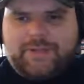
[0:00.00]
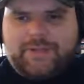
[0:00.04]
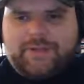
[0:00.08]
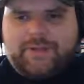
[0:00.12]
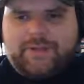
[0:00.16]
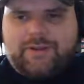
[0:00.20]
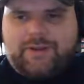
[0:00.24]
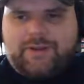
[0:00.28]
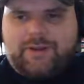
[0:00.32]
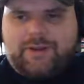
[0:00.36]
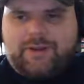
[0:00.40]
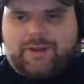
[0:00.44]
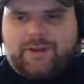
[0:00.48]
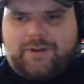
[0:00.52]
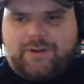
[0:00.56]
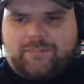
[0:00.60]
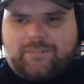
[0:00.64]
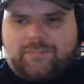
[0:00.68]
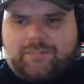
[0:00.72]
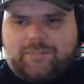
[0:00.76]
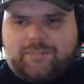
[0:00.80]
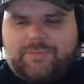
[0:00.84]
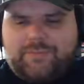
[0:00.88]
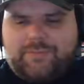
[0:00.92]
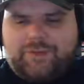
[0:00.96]

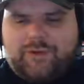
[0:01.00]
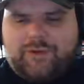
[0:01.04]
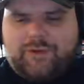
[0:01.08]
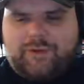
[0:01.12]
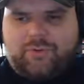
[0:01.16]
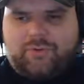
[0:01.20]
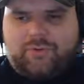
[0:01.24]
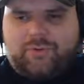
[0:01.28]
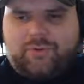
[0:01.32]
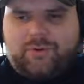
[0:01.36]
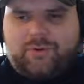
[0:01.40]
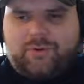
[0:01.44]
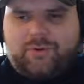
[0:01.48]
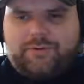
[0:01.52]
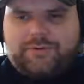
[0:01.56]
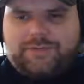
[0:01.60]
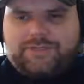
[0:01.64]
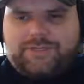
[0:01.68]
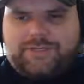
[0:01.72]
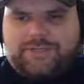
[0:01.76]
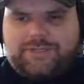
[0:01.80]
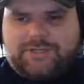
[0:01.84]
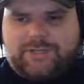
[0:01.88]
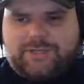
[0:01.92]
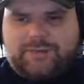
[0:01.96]
When all
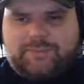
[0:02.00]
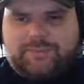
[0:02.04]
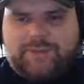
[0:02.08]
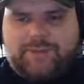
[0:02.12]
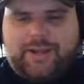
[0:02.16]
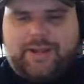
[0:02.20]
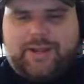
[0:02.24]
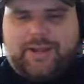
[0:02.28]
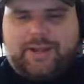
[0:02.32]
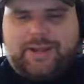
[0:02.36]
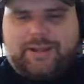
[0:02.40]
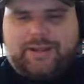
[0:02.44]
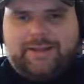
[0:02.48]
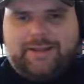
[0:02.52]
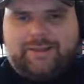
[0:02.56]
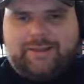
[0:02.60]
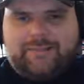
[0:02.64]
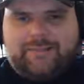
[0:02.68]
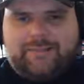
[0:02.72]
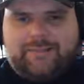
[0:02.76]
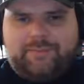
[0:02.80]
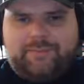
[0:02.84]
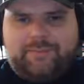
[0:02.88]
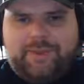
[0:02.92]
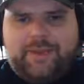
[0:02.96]
was said and done, buying it
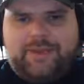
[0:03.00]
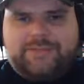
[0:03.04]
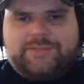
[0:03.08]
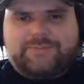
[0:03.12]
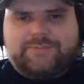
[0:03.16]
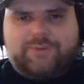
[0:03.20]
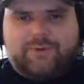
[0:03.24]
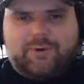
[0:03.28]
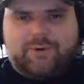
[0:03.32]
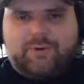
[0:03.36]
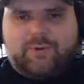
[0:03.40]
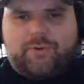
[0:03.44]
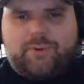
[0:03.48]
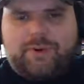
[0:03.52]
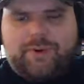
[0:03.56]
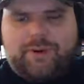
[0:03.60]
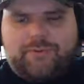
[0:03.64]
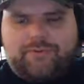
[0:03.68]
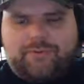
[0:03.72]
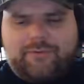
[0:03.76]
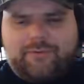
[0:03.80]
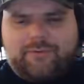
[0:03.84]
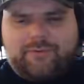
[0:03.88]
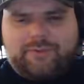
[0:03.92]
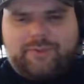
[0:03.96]
like at Bass Pro or
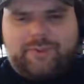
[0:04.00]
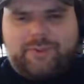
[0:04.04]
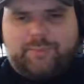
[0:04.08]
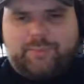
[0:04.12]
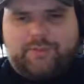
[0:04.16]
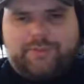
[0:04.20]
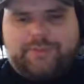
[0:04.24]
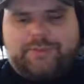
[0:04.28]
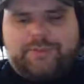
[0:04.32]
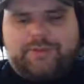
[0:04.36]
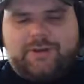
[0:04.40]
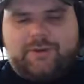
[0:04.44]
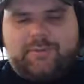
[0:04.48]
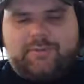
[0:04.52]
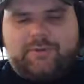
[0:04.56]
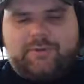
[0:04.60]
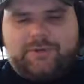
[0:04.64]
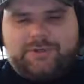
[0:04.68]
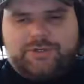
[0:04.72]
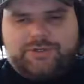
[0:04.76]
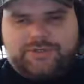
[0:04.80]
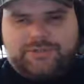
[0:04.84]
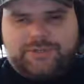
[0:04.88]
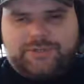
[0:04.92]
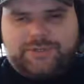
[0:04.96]
whatever, where I picked it up
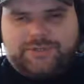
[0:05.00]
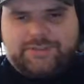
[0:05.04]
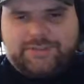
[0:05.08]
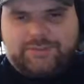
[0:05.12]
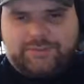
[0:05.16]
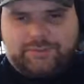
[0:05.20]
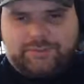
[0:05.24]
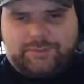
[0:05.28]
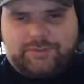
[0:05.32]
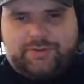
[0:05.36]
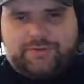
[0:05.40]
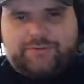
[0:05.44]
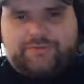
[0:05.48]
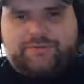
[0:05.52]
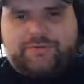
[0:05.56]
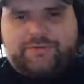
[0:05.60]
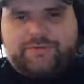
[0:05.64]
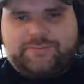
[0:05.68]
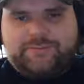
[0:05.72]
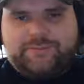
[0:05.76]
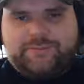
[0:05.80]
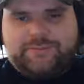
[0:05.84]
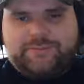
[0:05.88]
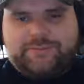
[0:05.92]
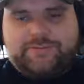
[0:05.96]
originally, because this is one of the
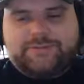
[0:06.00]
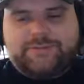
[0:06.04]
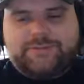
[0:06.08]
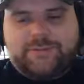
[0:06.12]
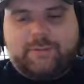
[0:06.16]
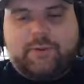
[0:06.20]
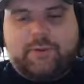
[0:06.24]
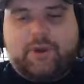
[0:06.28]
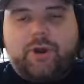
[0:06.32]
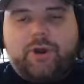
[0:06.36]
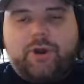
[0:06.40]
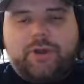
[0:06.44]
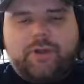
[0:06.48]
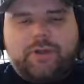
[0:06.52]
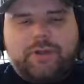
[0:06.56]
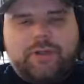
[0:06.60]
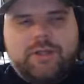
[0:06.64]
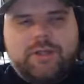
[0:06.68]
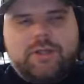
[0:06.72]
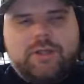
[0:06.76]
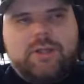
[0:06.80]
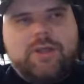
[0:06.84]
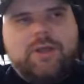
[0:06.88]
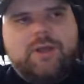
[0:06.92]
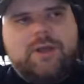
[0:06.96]
first pistols I bought.
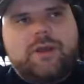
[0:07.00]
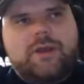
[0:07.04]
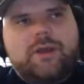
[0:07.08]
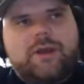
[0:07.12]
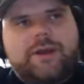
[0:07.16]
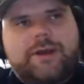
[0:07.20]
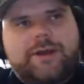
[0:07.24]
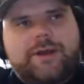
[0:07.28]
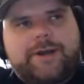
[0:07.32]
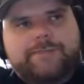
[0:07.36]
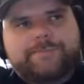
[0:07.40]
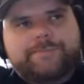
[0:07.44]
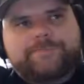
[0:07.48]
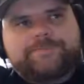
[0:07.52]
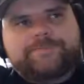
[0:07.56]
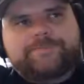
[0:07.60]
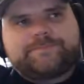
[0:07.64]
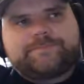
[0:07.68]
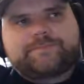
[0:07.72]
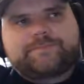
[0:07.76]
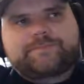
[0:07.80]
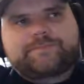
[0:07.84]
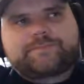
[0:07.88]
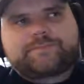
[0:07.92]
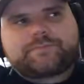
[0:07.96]
And
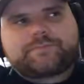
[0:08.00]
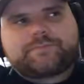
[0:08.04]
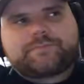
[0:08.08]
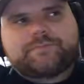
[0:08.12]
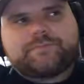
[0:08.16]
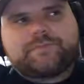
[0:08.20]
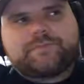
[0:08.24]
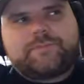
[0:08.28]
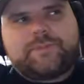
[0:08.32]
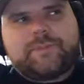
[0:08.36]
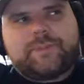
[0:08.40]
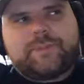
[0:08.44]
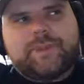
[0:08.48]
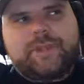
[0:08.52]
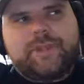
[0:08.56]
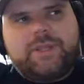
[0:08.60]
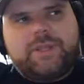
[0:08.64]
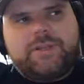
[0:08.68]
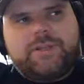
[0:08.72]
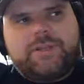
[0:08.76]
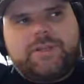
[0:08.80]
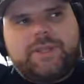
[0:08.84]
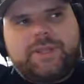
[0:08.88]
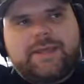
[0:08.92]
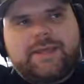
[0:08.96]

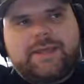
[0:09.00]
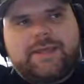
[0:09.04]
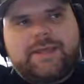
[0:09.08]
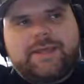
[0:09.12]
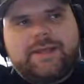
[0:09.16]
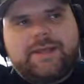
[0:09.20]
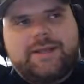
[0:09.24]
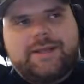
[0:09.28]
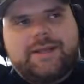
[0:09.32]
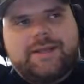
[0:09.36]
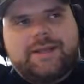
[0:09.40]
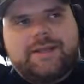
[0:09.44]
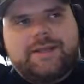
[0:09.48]
then